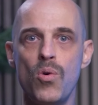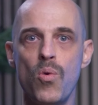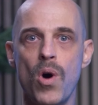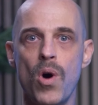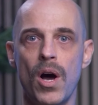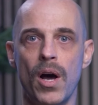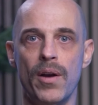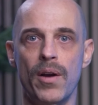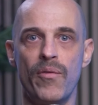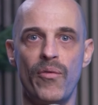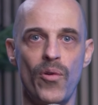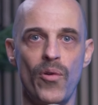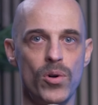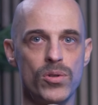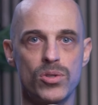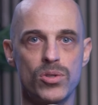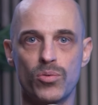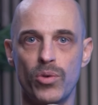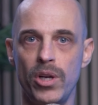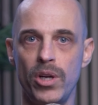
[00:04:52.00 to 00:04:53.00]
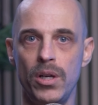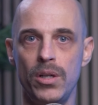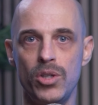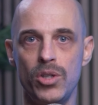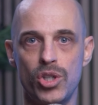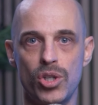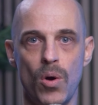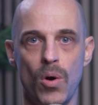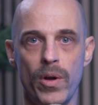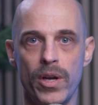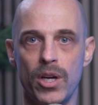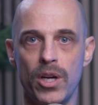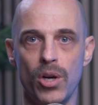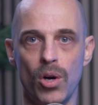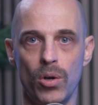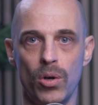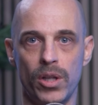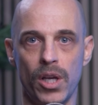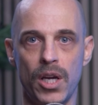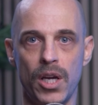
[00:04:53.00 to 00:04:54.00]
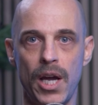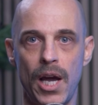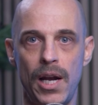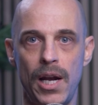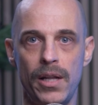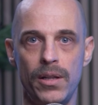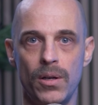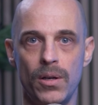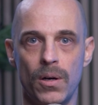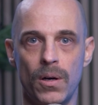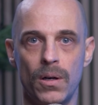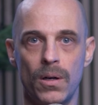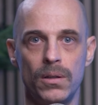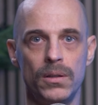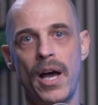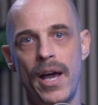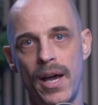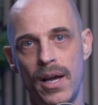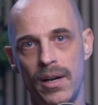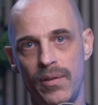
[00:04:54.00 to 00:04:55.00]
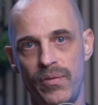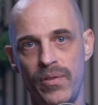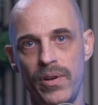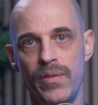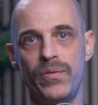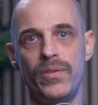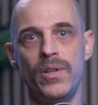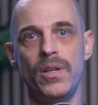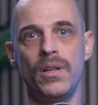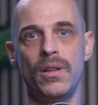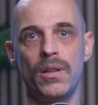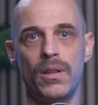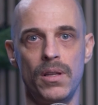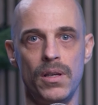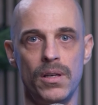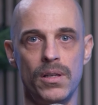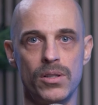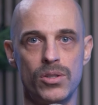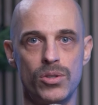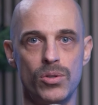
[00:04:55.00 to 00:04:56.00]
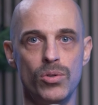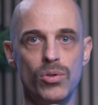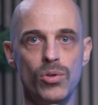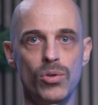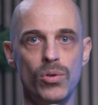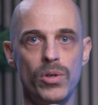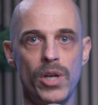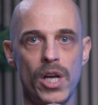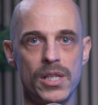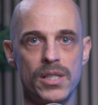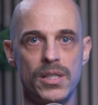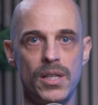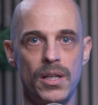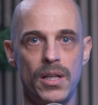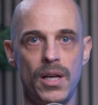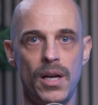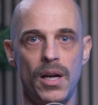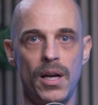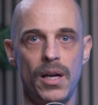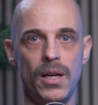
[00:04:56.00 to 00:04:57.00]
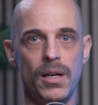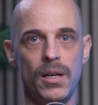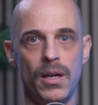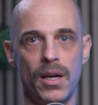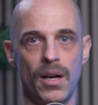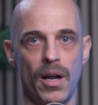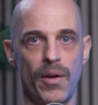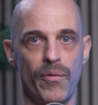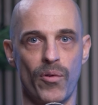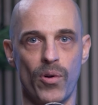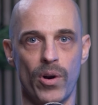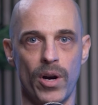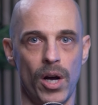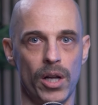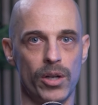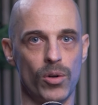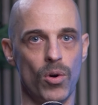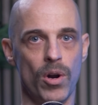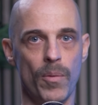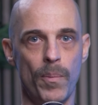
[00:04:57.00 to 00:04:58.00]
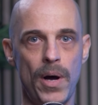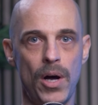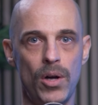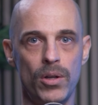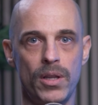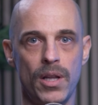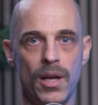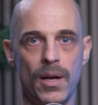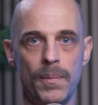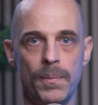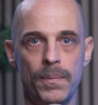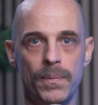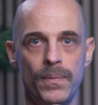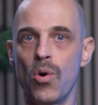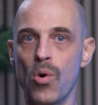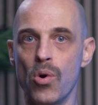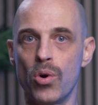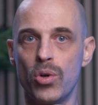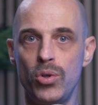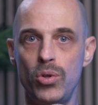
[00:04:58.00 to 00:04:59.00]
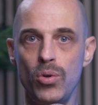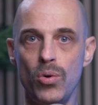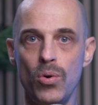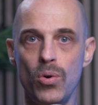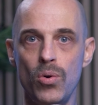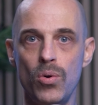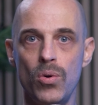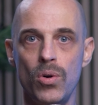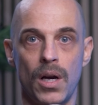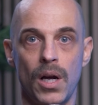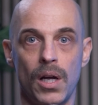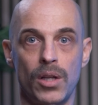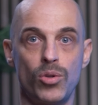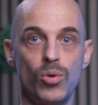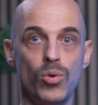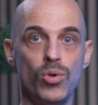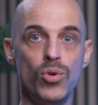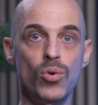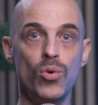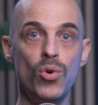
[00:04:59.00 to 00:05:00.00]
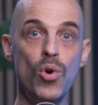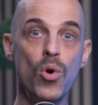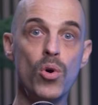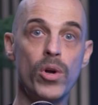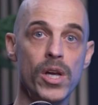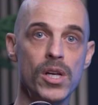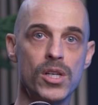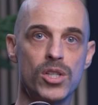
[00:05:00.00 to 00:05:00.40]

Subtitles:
1, phone screen showing chaotic calendar. I had 15 things to do yesterday and I forgot all about them. Hook 2, cut to you looking